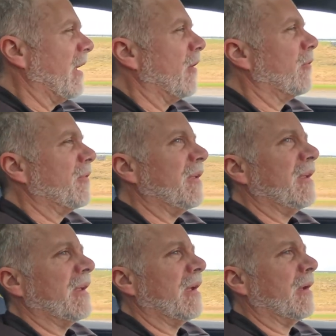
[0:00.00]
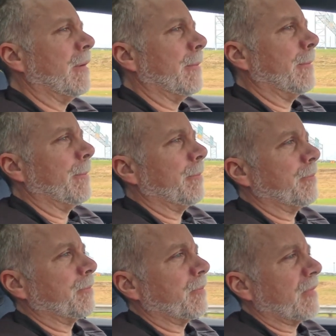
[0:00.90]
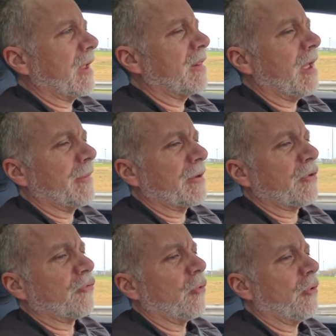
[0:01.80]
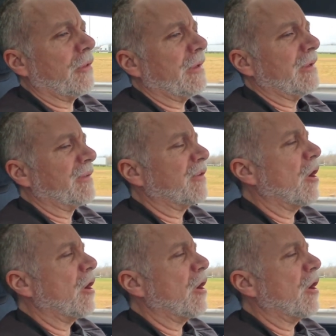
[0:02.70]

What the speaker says: now the climate control is